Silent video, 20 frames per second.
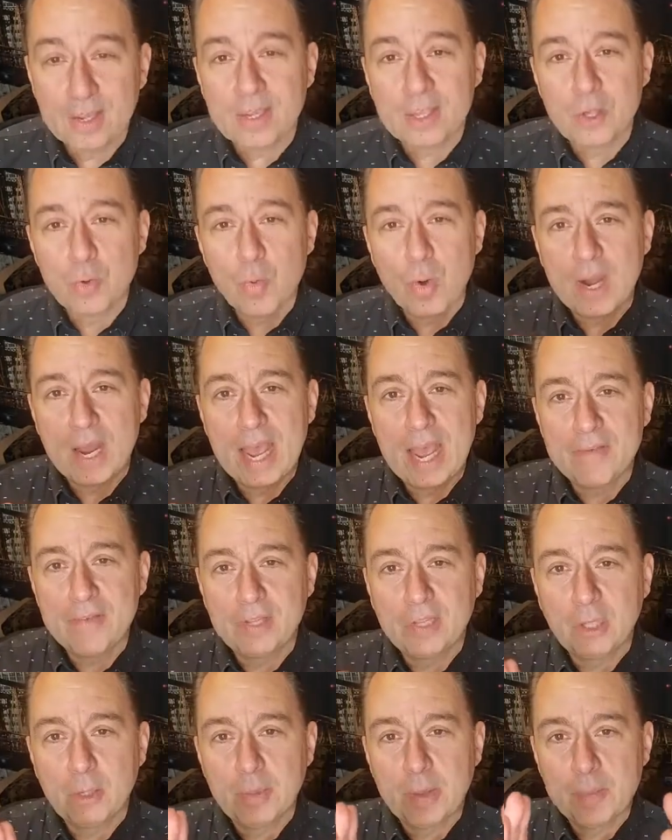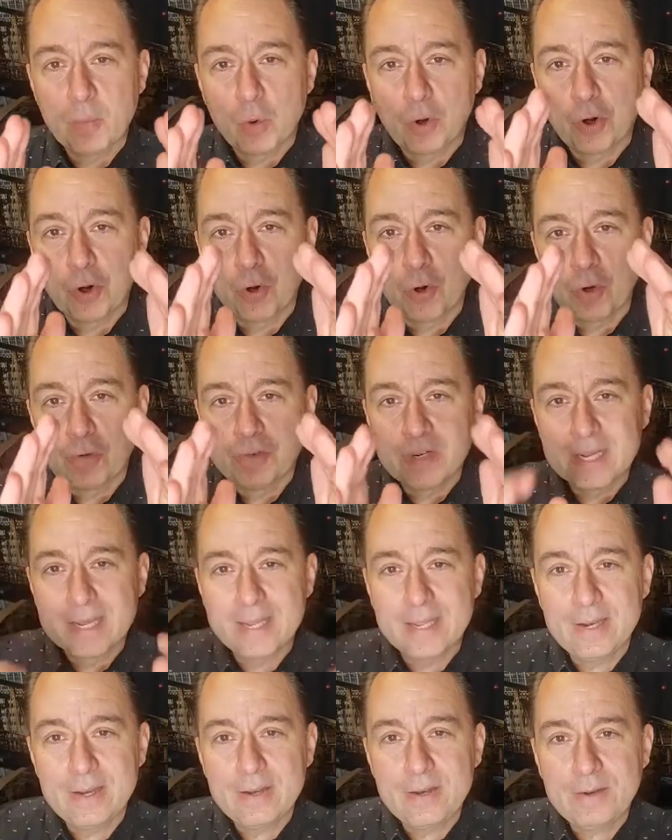you want to have it a little bit more curved
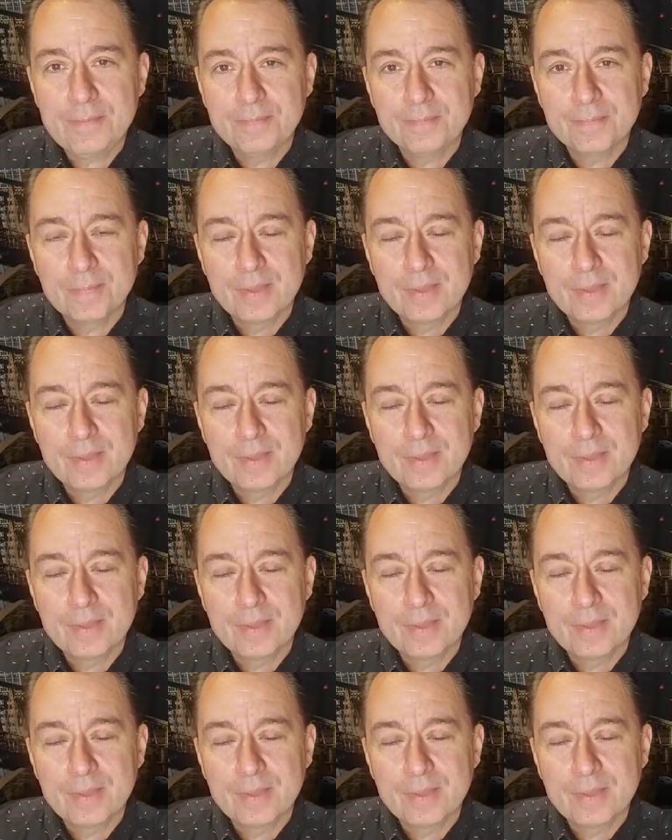in.